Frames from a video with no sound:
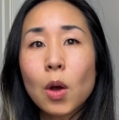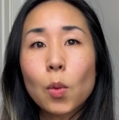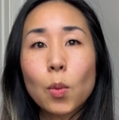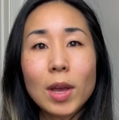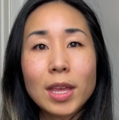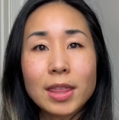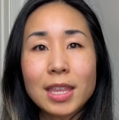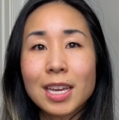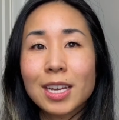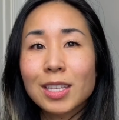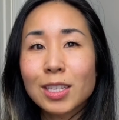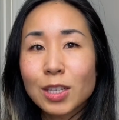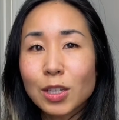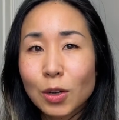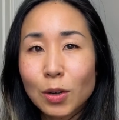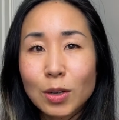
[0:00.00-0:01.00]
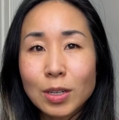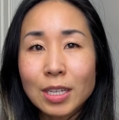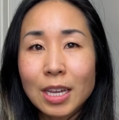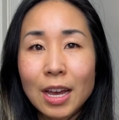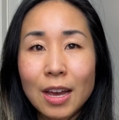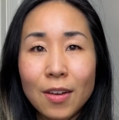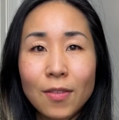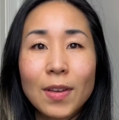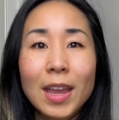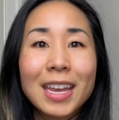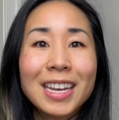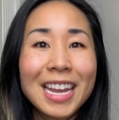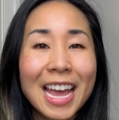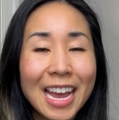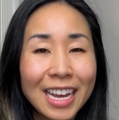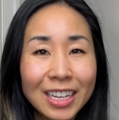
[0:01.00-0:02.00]
with the concerns of
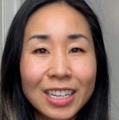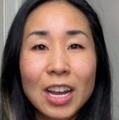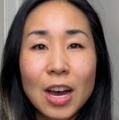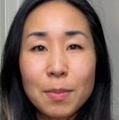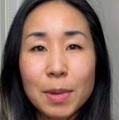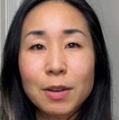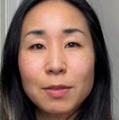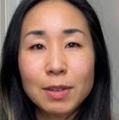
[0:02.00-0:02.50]
an economic